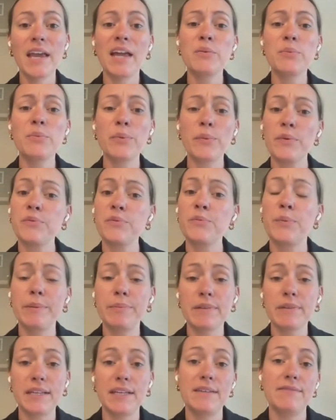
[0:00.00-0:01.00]
And
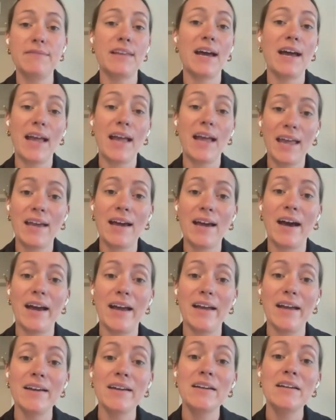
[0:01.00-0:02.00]
we believe that
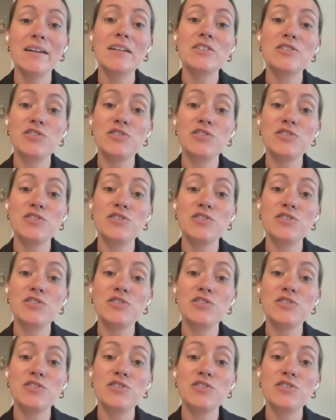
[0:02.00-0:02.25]
AI